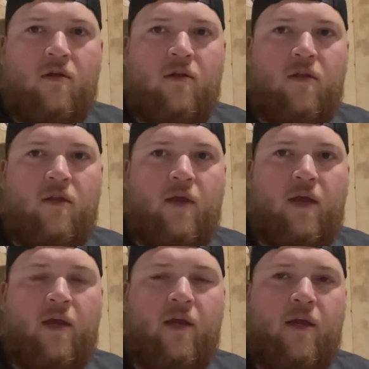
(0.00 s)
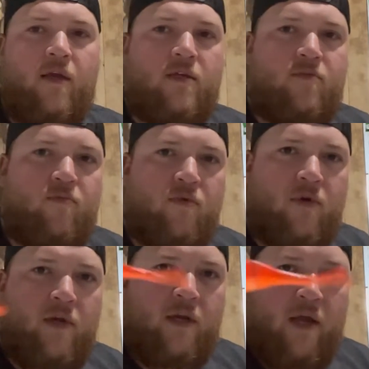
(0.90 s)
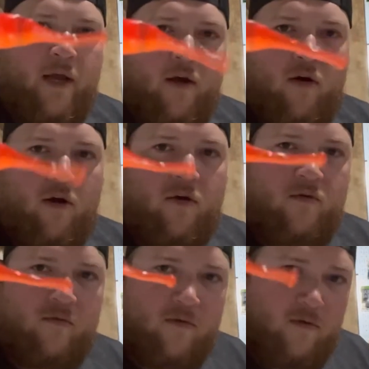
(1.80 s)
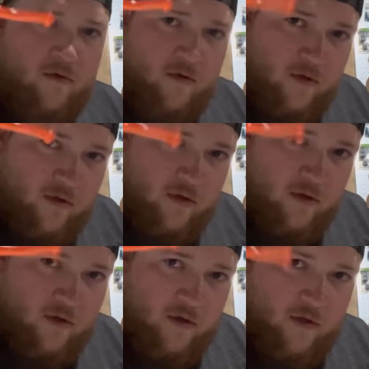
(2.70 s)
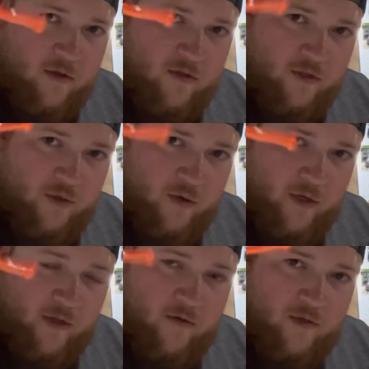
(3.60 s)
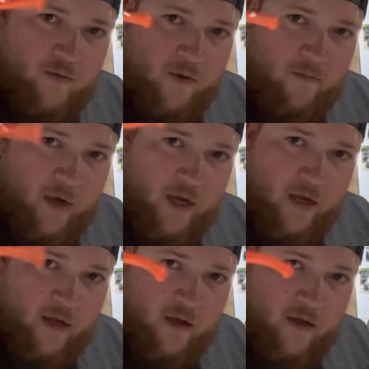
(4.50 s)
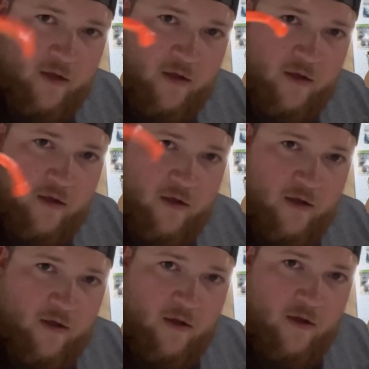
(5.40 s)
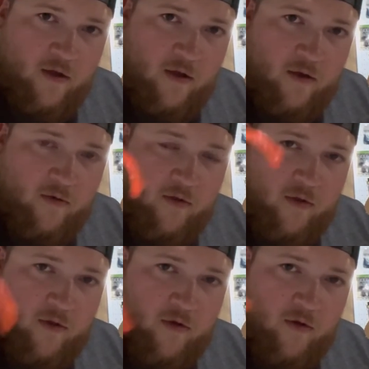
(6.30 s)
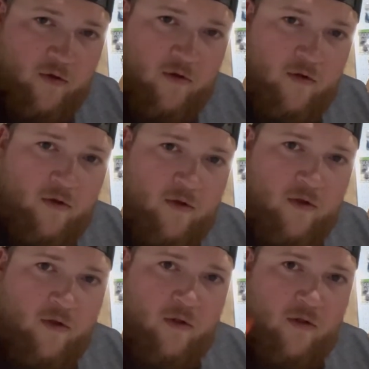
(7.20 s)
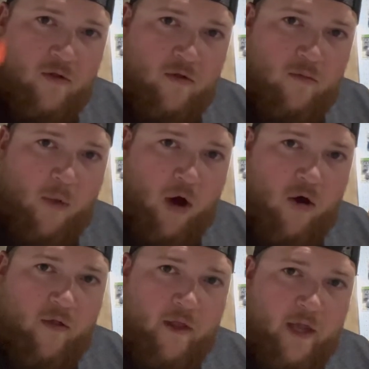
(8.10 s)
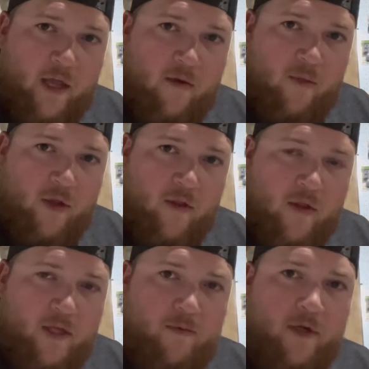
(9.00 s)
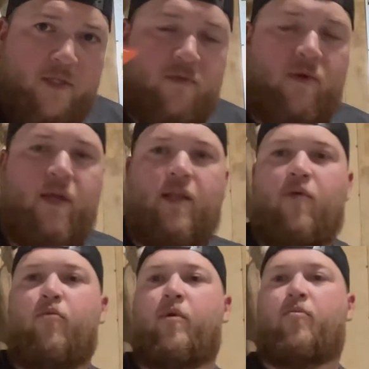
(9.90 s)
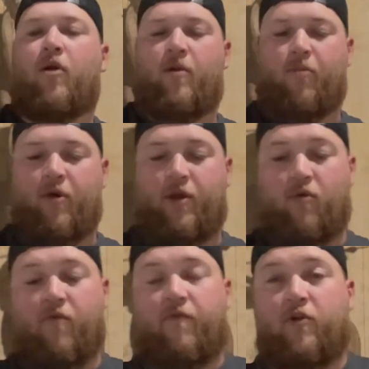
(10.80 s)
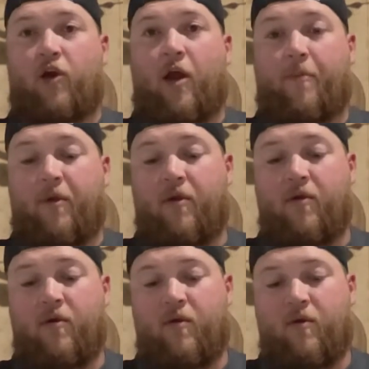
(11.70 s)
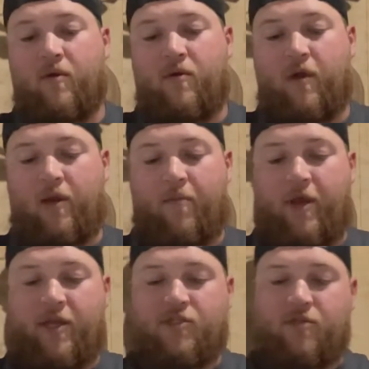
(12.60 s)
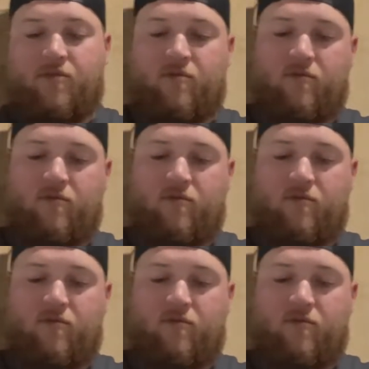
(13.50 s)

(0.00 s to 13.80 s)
The thing is pretty daggone cool. Jointed little swim bait with a little little ball in the end, but that's pretty sweet. That would be probably pretty cool for crappie, I'd imagine.